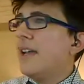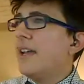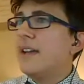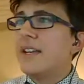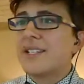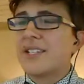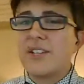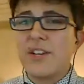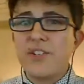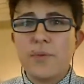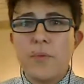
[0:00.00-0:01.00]
it's
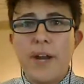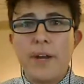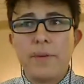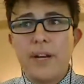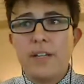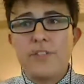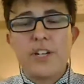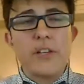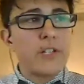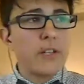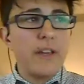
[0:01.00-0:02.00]
such a wide range.
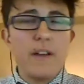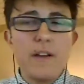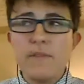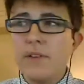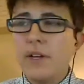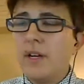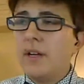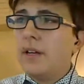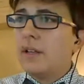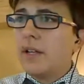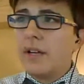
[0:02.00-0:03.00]
I still have
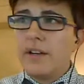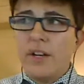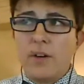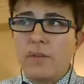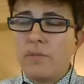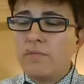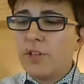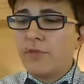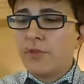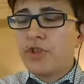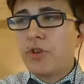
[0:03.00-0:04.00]
a lot,
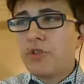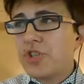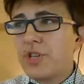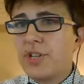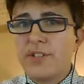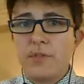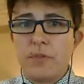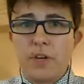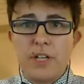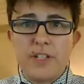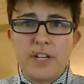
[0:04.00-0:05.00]
different churches and
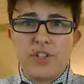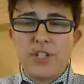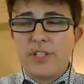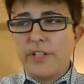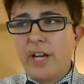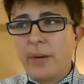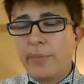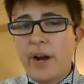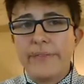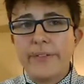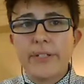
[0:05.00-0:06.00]
organizations and
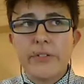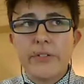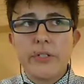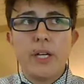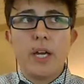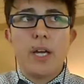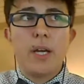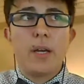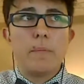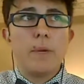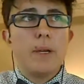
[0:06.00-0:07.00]
nonprofits,
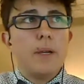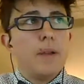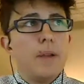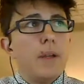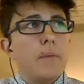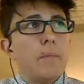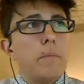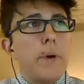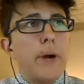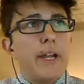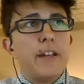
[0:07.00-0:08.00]

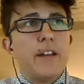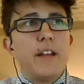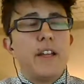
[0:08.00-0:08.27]
but